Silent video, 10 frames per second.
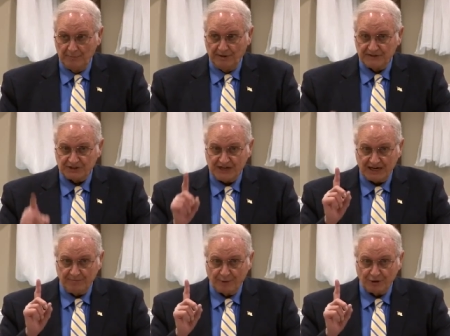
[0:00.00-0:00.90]
But the
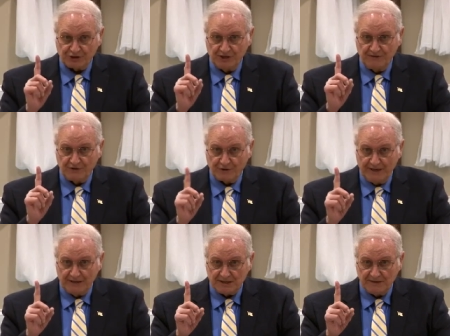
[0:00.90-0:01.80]
second person of the
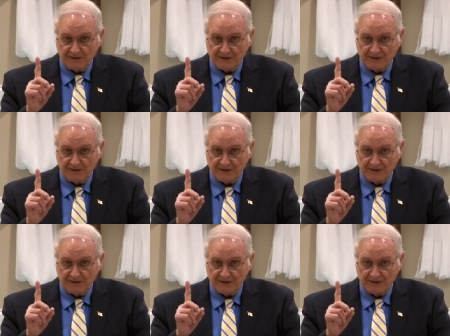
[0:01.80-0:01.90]
Trinity,